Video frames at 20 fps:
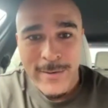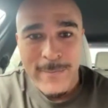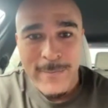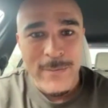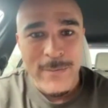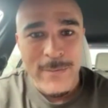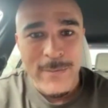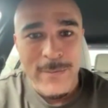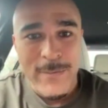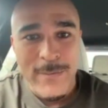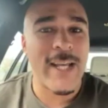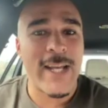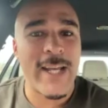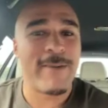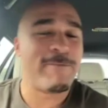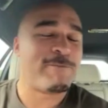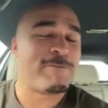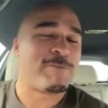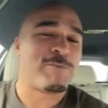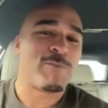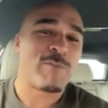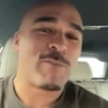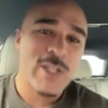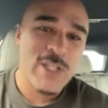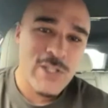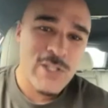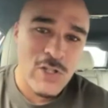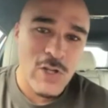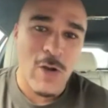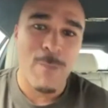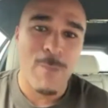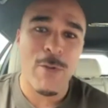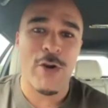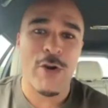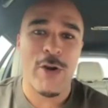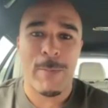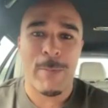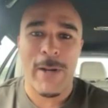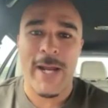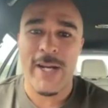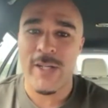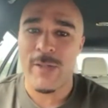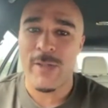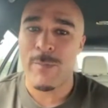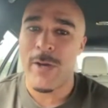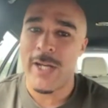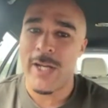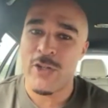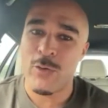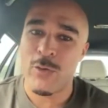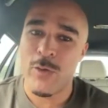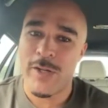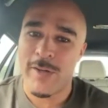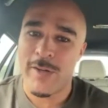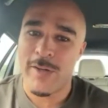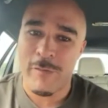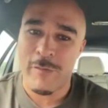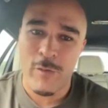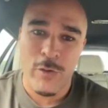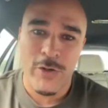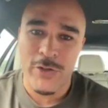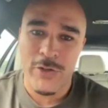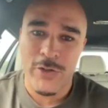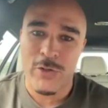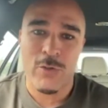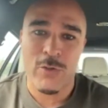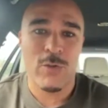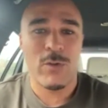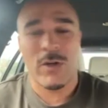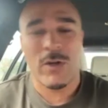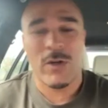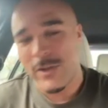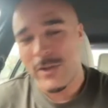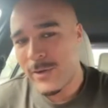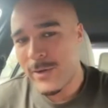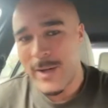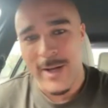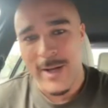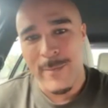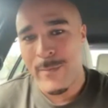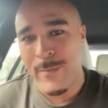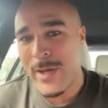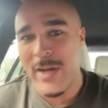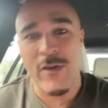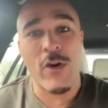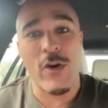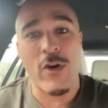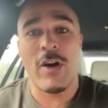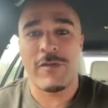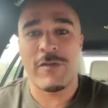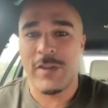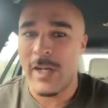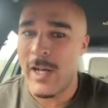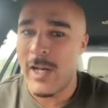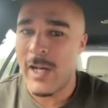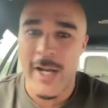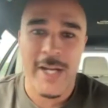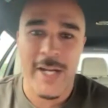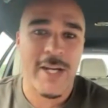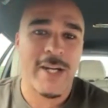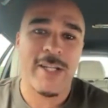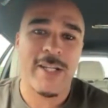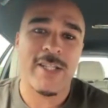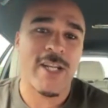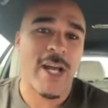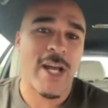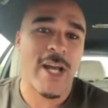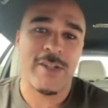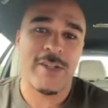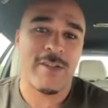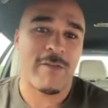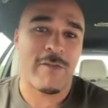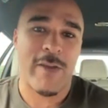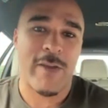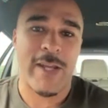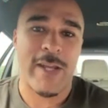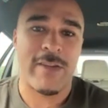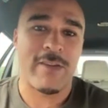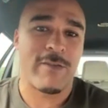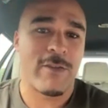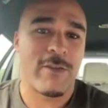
and then some other players might do it a foot or two or a meter off the line, and it's not as effective.